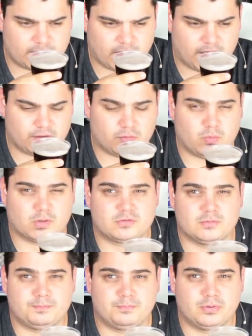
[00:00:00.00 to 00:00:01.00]
I don't want
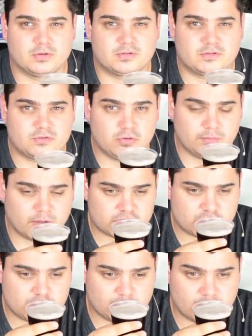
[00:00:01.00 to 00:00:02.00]
to put too
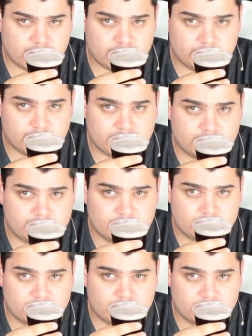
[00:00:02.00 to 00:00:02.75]
much sugar in me.